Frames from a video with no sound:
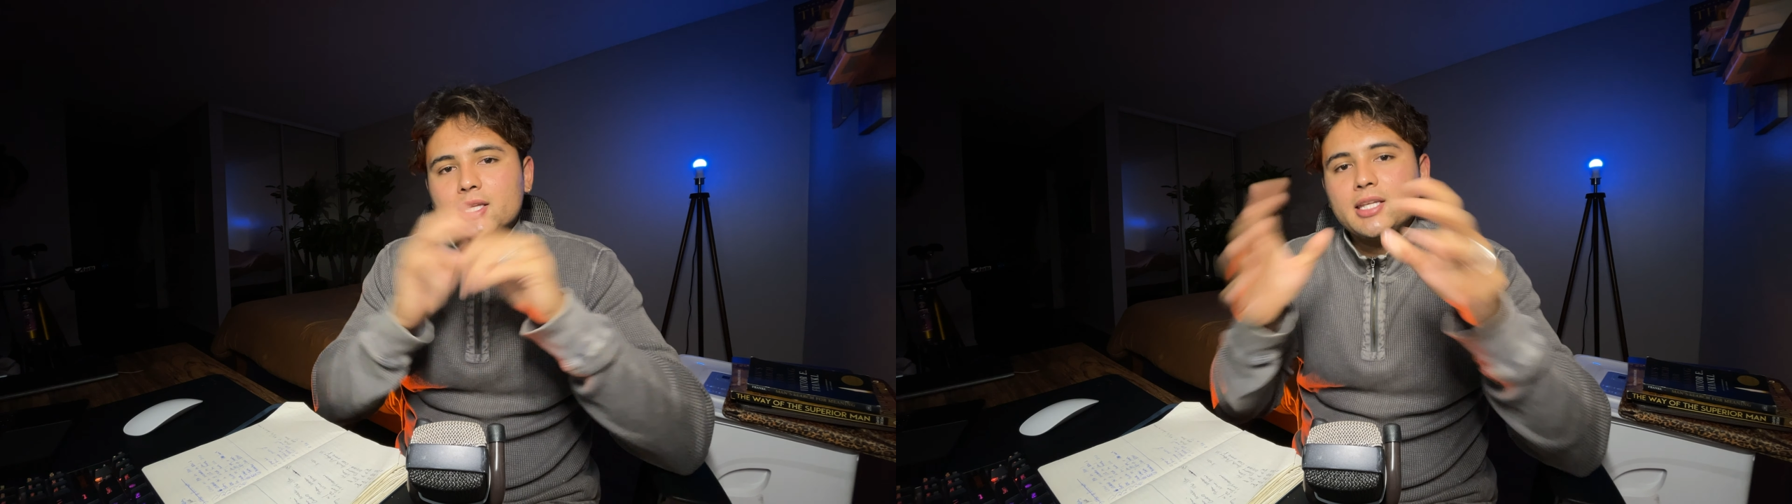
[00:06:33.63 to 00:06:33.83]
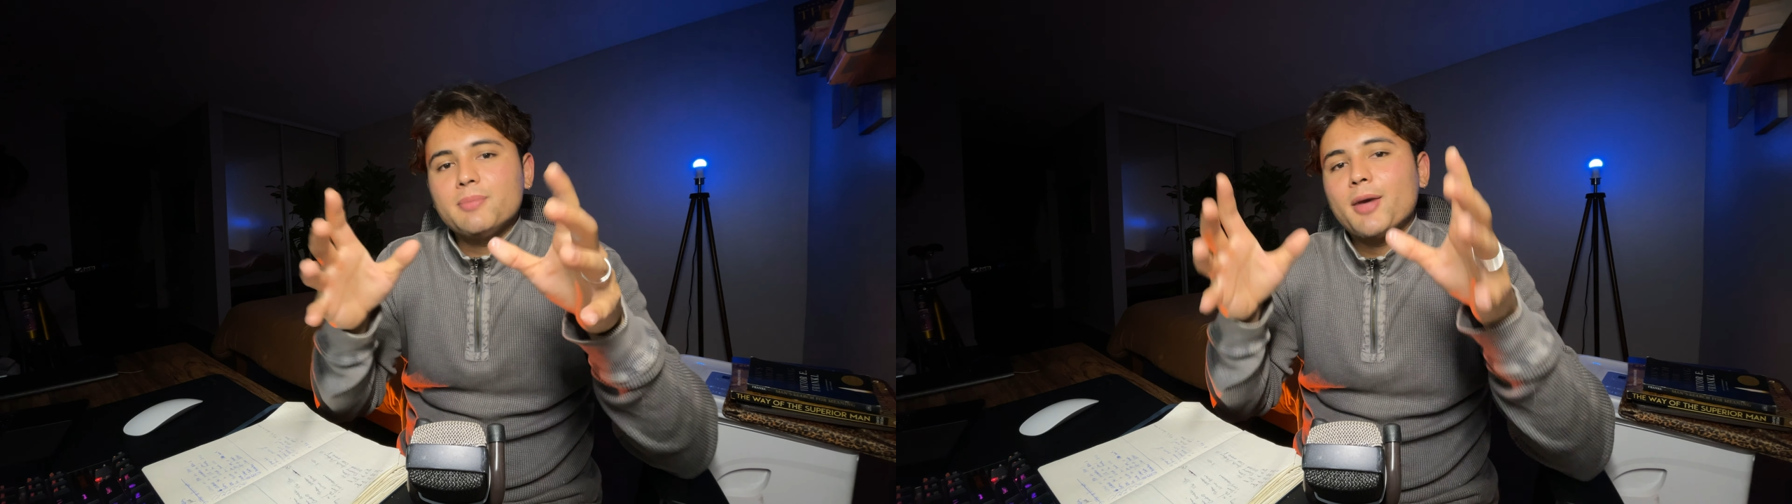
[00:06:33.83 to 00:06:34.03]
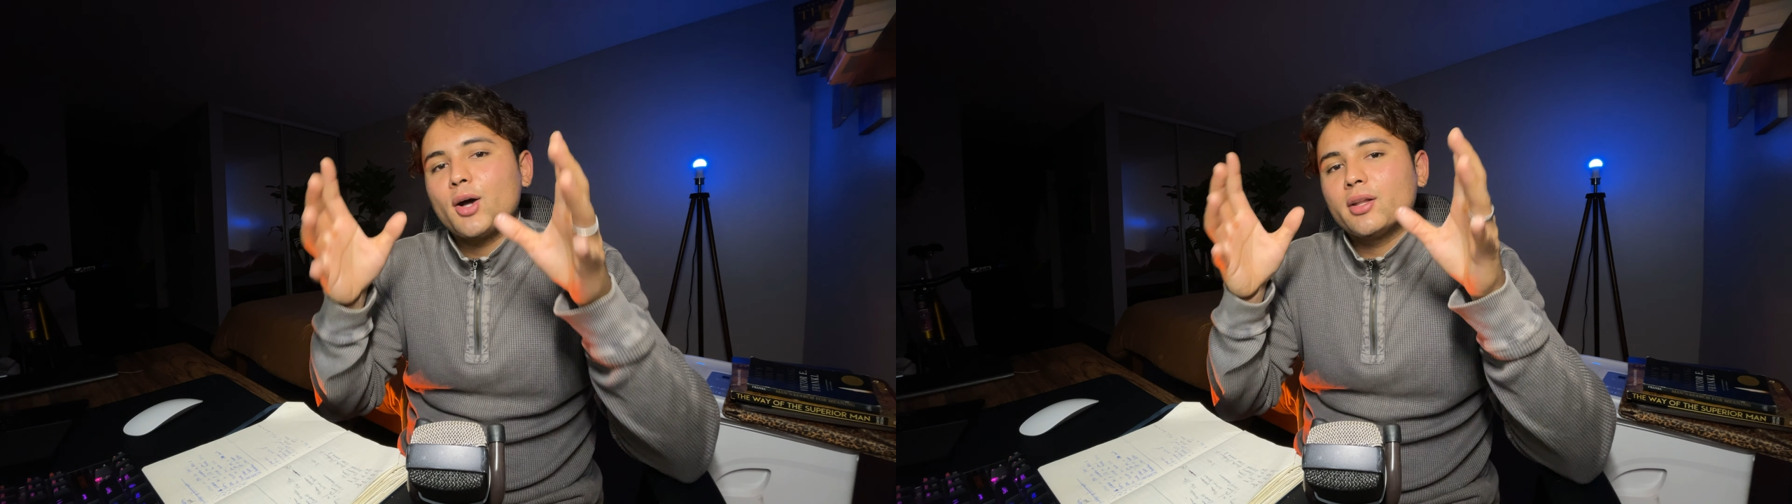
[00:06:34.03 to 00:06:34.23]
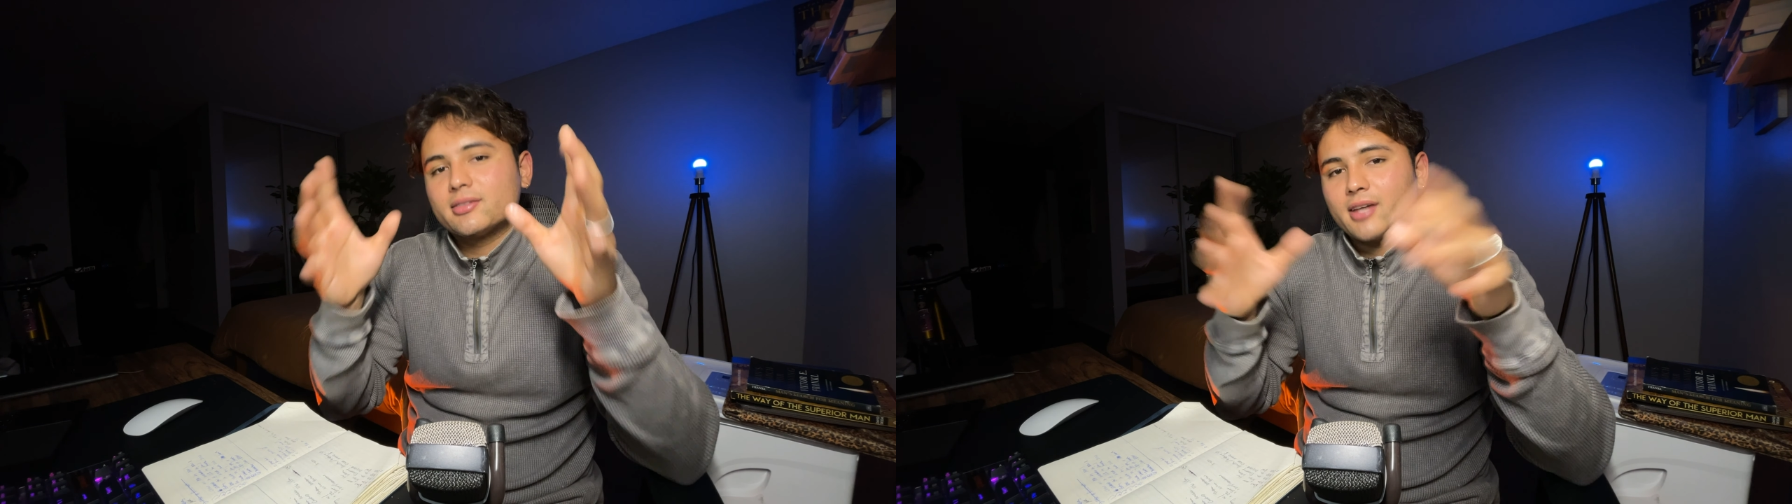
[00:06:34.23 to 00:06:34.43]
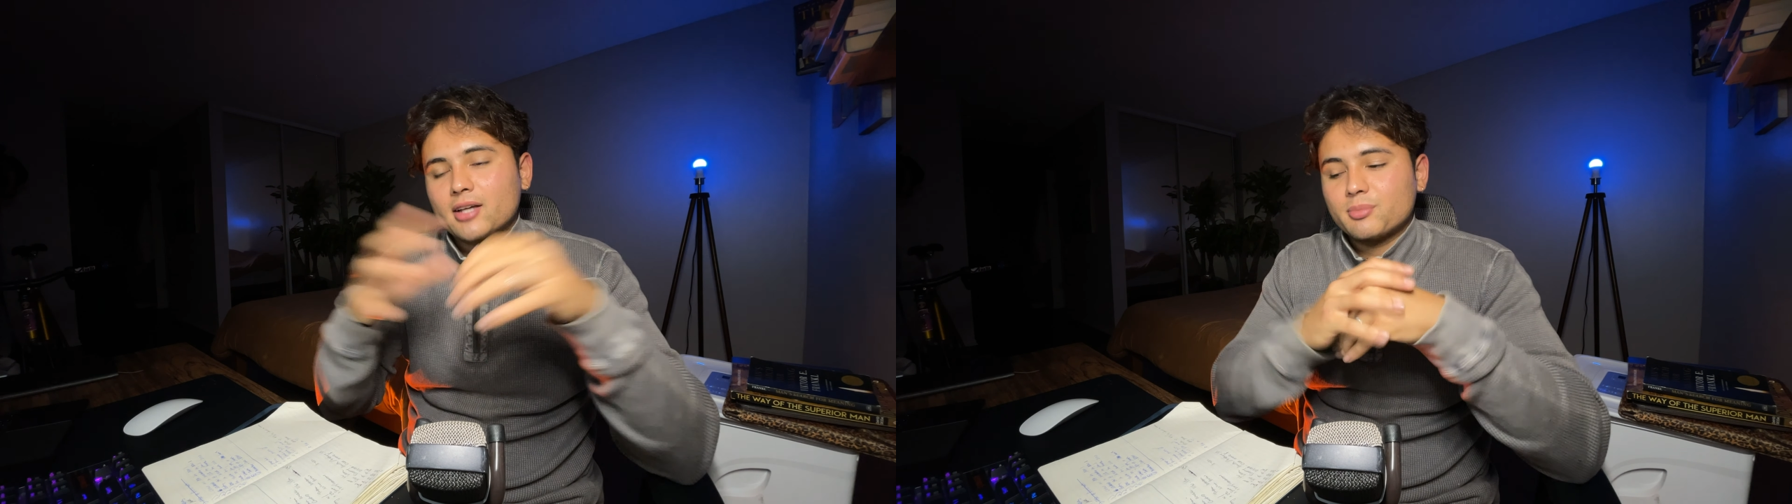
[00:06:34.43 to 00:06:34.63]
email and
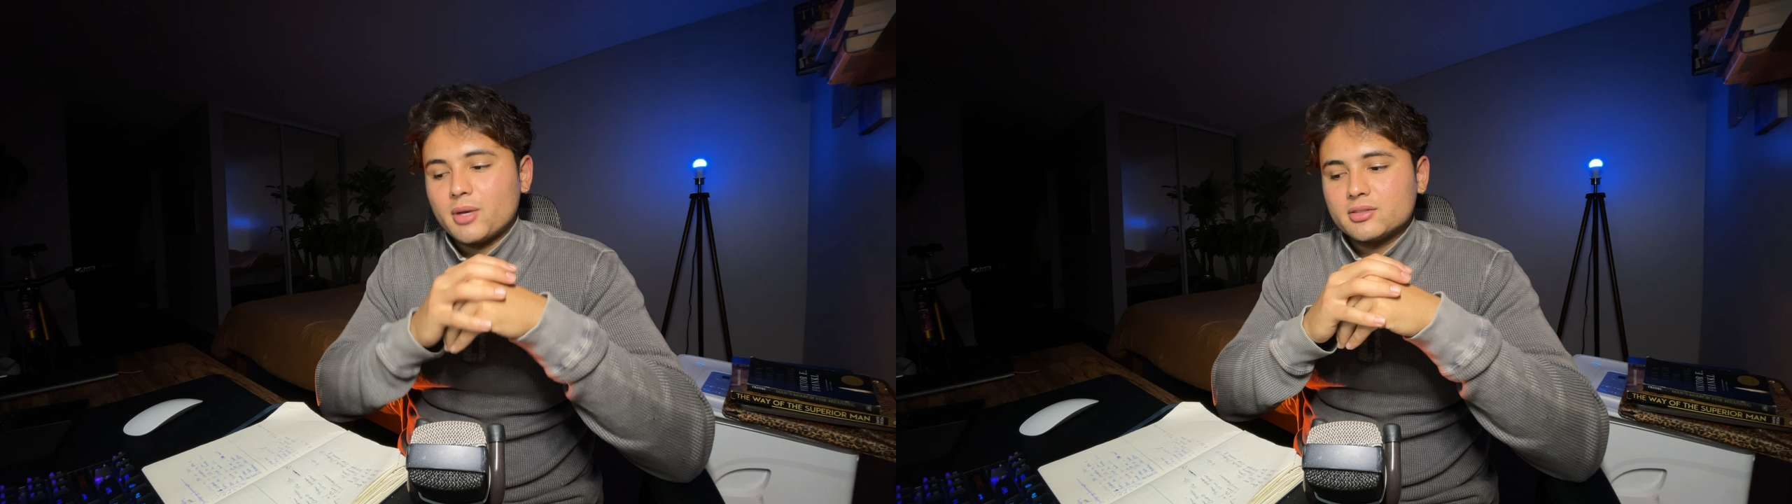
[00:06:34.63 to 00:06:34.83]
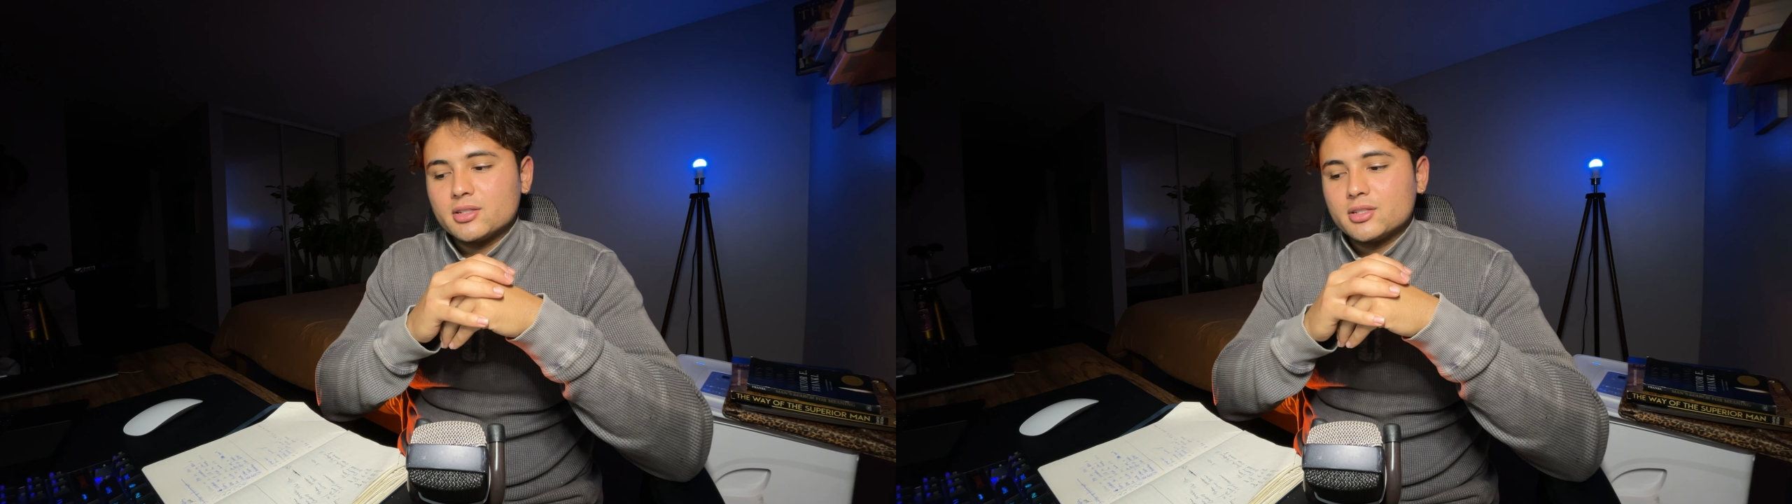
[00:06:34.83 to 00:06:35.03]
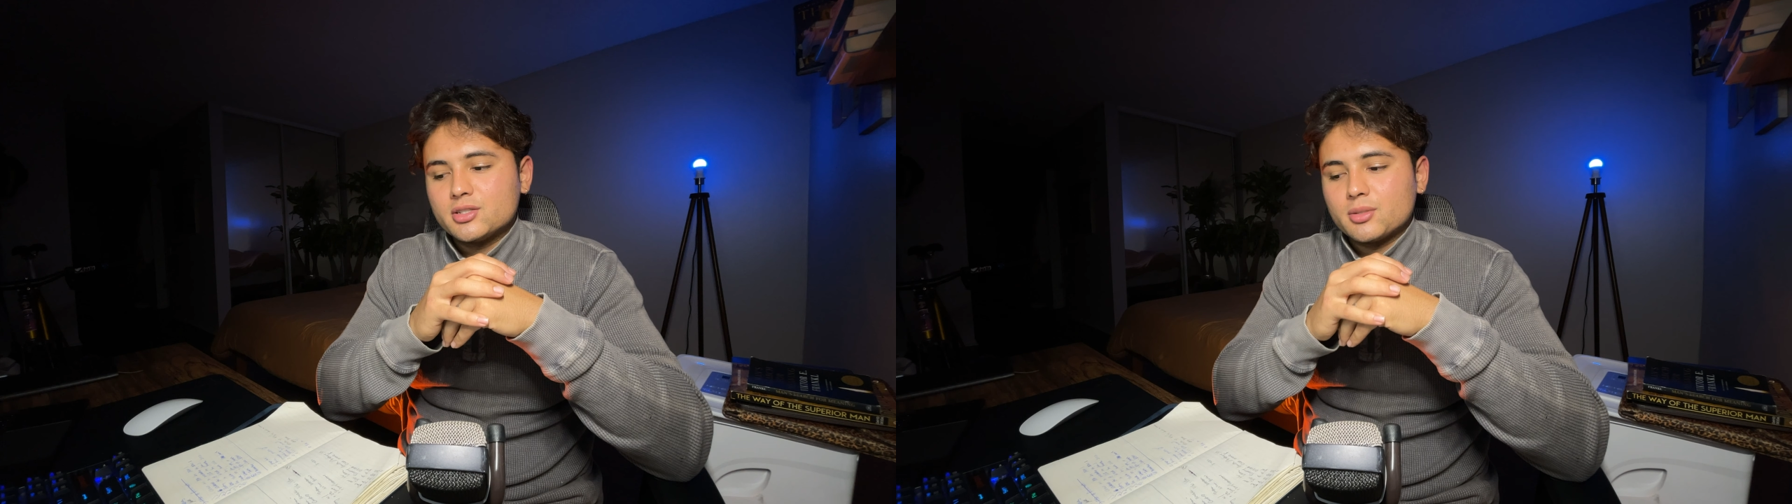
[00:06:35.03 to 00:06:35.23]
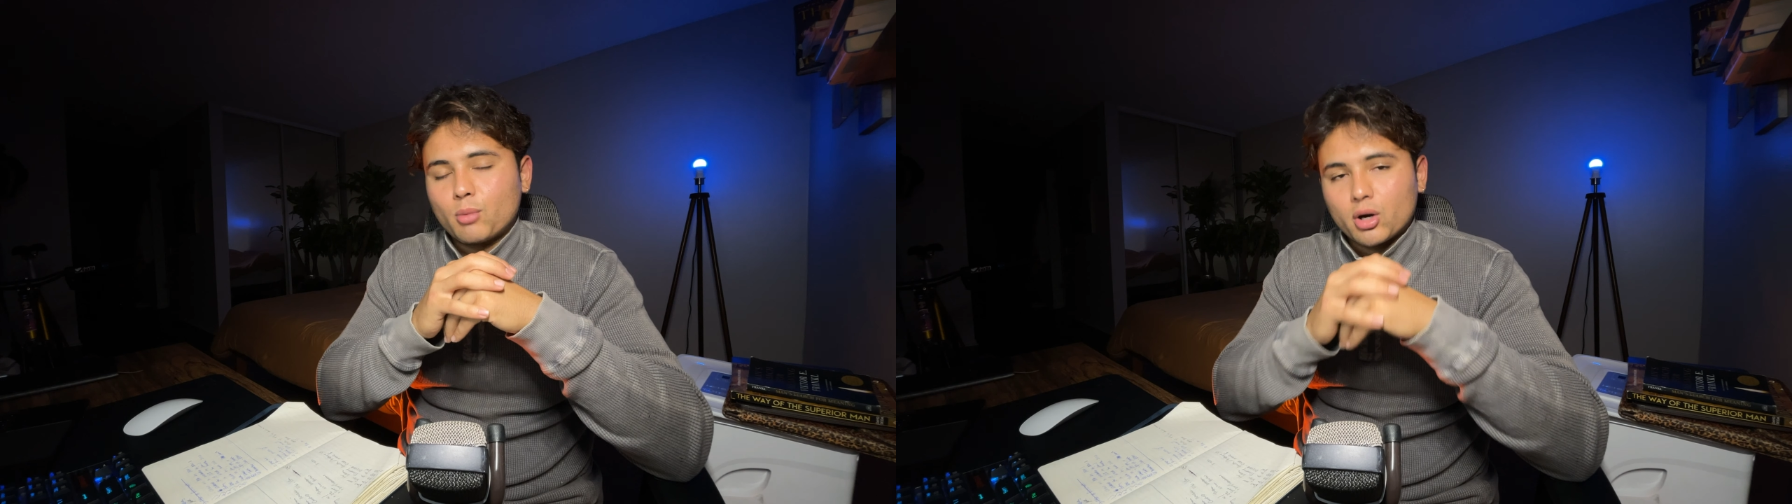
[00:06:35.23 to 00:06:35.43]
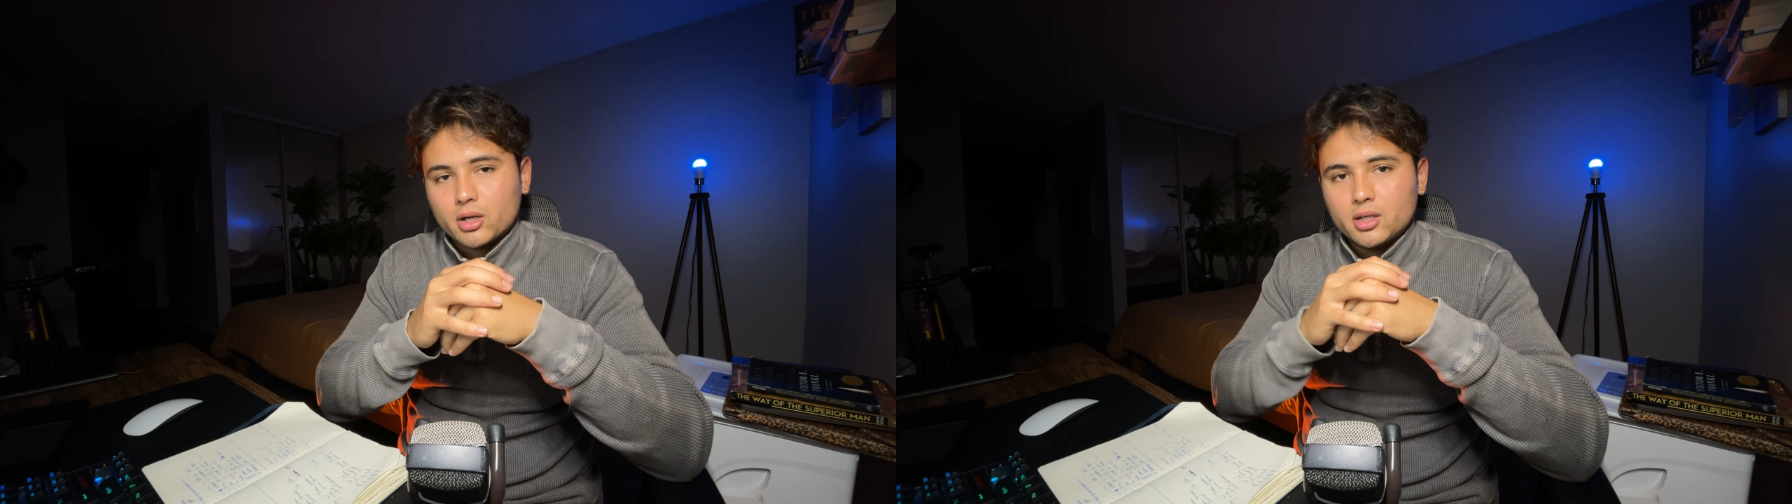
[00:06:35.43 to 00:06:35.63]
text message
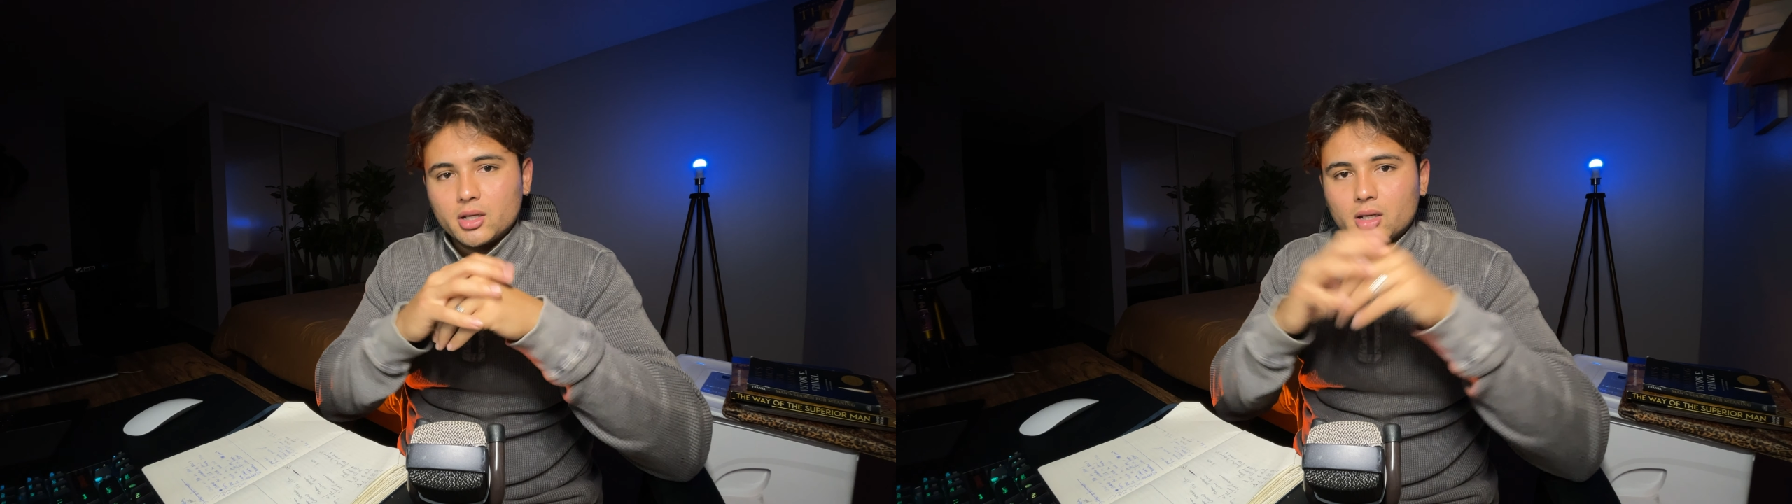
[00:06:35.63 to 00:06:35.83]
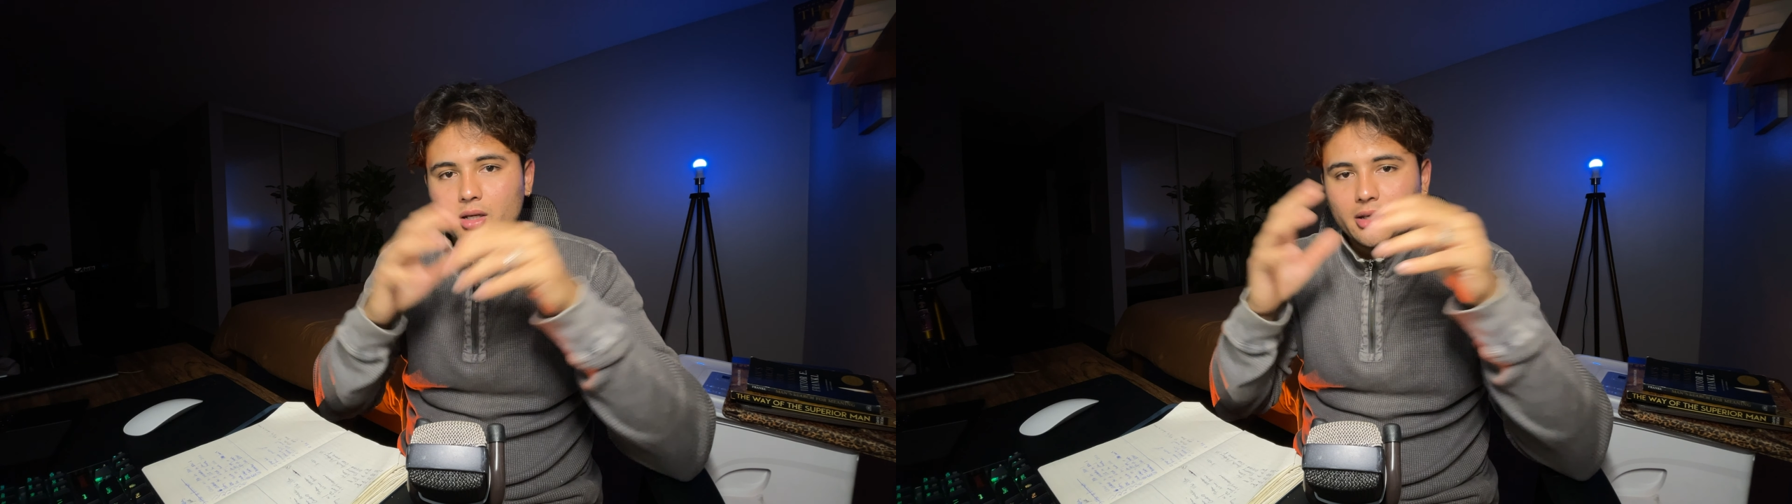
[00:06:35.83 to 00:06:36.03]
marketing